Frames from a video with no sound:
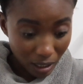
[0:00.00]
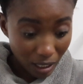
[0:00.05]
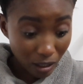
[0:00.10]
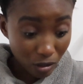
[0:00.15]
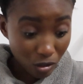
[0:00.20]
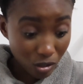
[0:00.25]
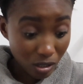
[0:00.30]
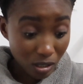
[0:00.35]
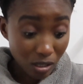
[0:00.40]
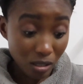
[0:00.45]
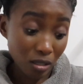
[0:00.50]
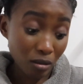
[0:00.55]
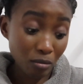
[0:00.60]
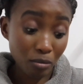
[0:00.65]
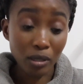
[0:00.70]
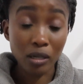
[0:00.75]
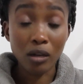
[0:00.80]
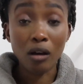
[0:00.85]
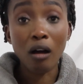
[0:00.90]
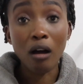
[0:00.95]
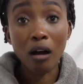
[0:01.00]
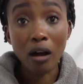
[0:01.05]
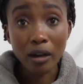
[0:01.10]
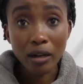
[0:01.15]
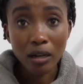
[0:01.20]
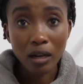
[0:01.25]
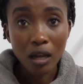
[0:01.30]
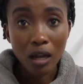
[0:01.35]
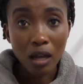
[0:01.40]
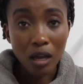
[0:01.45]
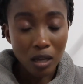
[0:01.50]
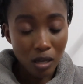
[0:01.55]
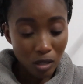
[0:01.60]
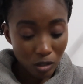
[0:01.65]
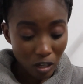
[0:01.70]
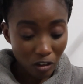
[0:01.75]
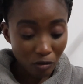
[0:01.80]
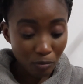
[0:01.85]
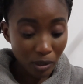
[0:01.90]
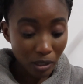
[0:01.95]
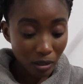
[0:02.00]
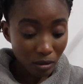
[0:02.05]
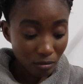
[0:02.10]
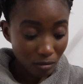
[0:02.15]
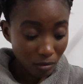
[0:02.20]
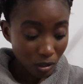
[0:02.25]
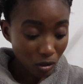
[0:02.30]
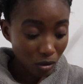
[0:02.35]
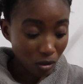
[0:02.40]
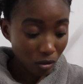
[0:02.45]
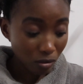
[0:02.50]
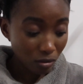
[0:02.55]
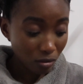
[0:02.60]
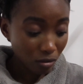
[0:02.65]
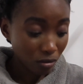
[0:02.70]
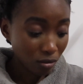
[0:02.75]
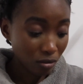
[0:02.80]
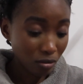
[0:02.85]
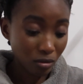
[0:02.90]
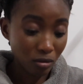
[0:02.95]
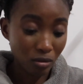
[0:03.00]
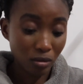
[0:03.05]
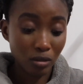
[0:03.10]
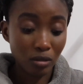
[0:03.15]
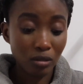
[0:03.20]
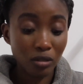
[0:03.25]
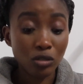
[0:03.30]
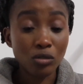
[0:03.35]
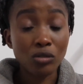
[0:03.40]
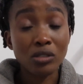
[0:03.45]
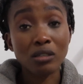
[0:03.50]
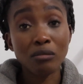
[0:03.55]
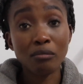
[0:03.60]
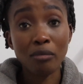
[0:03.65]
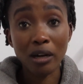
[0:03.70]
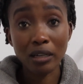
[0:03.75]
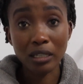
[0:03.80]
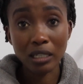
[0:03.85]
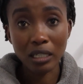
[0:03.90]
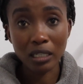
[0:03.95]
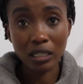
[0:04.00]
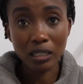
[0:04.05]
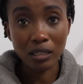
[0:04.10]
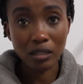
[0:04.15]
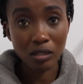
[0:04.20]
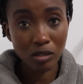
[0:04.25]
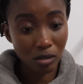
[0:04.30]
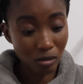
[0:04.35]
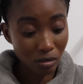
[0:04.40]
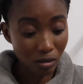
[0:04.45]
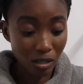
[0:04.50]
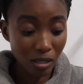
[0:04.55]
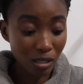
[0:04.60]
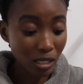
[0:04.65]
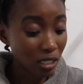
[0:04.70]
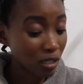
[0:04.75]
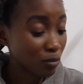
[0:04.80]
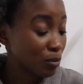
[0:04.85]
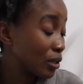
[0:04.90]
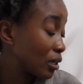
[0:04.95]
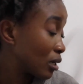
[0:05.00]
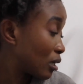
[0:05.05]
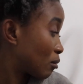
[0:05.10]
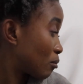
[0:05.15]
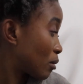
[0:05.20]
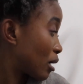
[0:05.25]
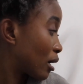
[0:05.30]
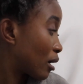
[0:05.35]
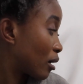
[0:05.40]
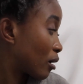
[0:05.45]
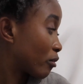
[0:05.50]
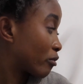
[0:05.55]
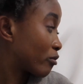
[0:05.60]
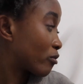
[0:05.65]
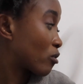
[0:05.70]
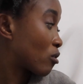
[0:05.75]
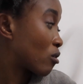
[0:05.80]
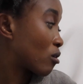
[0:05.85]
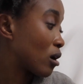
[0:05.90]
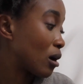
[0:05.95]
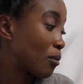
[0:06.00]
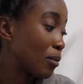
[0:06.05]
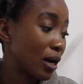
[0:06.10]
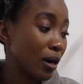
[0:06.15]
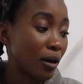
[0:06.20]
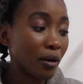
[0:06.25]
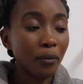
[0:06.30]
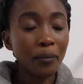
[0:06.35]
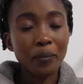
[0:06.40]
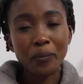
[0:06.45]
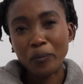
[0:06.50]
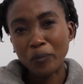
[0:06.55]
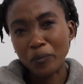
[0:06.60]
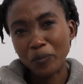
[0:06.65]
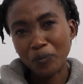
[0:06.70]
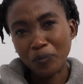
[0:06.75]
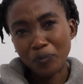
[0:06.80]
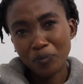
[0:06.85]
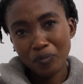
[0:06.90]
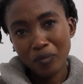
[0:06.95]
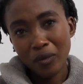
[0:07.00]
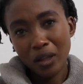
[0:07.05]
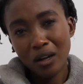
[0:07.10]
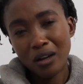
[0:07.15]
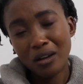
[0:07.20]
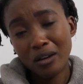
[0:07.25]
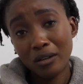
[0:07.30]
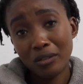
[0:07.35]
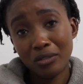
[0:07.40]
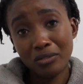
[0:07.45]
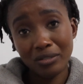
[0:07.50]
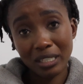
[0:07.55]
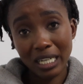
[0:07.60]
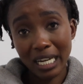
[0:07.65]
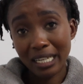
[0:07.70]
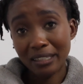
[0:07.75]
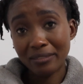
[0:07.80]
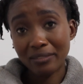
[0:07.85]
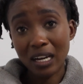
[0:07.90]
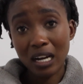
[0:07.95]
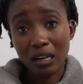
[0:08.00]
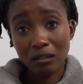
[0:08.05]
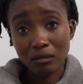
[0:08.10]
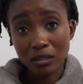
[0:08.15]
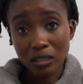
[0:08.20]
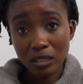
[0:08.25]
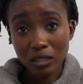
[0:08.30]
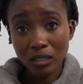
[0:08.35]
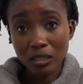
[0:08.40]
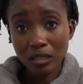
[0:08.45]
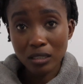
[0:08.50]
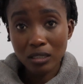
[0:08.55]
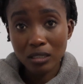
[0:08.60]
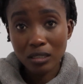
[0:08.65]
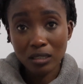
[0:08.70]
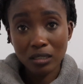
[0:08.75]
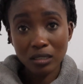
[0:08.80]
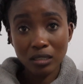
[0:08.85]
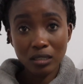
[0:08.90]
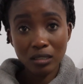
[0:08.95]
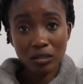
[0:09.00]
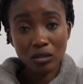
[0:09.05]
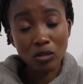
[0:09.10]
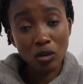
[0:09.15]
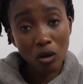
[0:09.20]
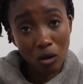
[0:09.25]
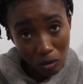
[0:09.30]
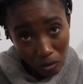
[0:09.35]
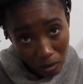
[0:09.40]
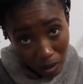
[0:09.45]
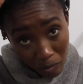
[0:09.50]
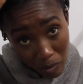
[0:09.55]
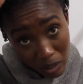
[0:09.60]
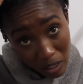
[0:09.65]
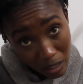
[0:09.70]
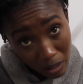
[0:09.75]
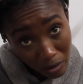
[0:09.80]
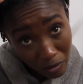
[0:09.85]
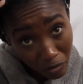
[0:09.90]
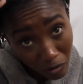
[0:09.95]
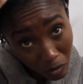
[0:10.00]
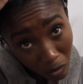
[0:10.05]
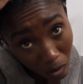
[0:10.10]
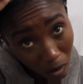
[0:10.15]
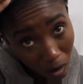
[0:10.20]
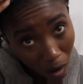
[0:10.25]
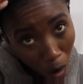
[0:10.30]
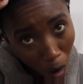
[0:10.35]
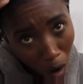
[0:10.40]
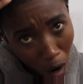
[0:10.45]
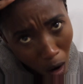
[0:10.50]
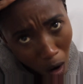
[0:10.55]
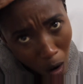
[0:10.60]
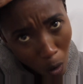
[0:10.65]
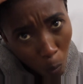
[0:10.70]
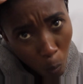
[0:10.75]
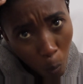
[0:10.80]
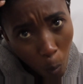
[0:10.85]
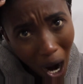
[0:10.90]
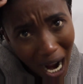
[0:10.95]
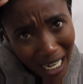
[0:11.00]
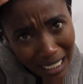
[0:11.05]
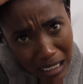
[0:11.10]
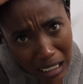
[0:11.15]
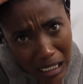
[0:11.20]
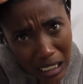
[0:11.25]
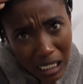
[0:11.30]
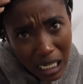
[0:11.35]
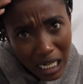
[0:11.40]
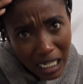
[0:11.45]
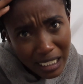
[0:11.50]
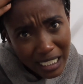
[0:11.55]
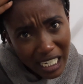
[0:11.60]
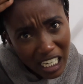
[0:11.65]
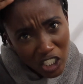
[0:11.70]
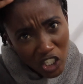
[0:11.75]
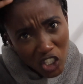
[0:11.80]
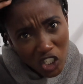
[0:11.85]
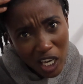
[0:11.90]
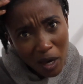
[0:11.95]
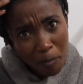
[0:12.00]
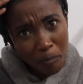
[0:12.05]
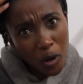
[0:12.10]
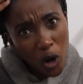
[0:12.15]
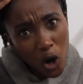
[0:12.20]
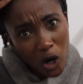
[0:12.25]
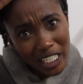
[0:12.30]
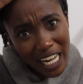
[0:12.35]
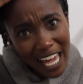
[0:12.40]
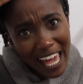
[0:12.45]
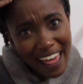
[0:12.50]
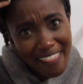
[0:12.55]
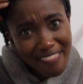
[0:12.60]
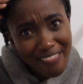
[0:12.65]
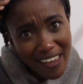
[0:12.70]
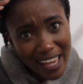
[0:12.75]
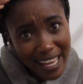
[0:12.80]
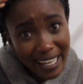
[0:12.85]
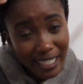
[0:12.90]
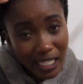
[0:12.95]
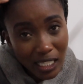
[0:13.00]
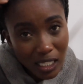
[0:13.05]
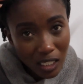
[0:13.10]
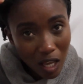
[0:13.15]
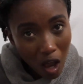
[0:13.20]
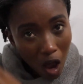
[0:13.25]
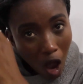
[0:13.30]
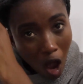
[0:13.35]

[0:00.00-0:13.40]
electricity being gone. So I've been, using body heat. So this has been in my hair for about 5 hours. No, let me say 4. What did she put in this?